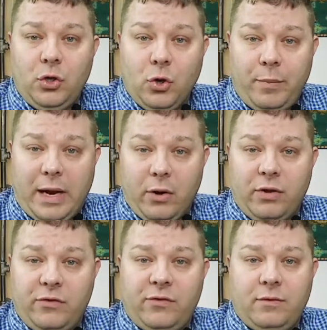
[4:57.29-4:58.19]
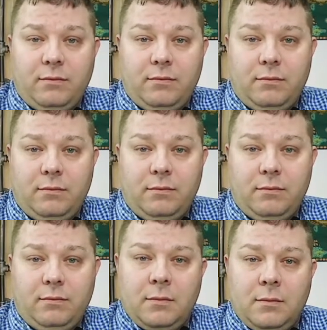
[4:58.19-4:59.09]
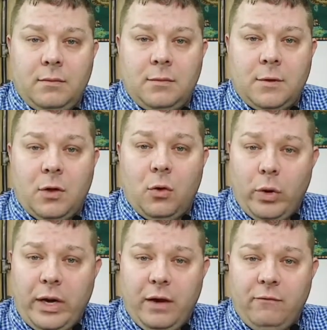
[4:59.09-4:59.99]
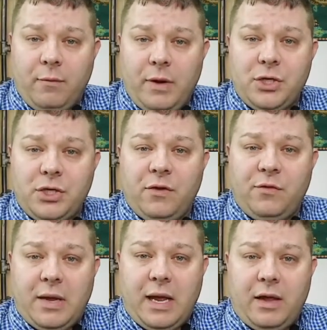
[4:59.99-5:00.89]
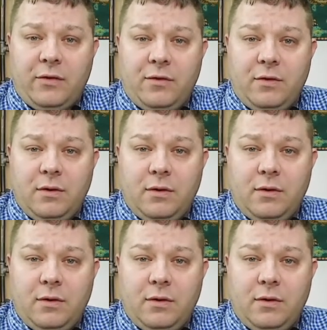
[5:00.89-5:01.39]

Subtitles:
your parents. When information is passed,